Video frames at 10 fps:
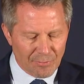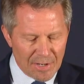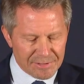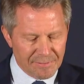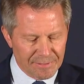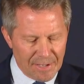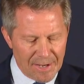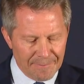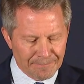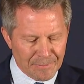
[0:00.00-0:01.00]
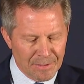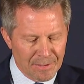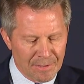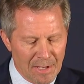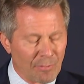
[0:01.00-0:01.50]
for the rest of the day,
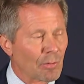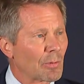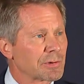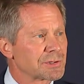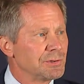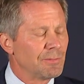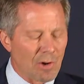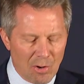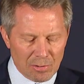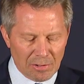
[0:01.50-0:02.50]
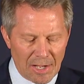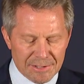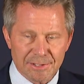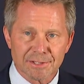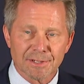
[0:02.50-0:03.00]
and we will resume all
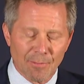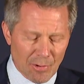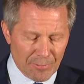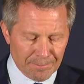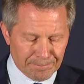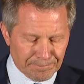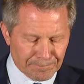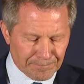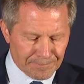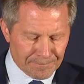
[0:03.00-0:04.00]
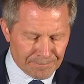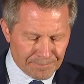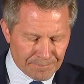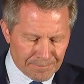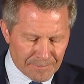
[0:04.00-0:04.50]
classes tomorrow.
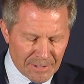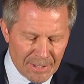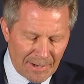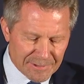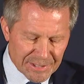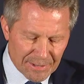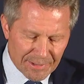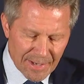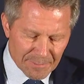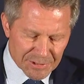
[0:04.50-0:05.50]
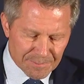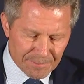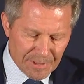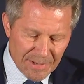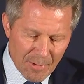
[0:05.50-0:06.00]
I've sent a campus
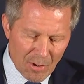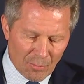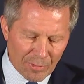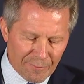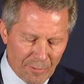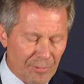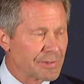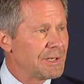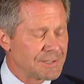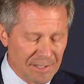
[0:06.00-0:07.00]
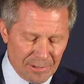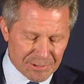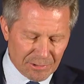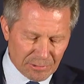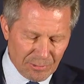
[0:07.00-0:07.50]
email with further
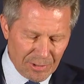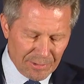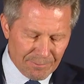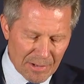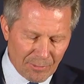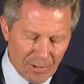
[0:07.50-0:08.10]
details, including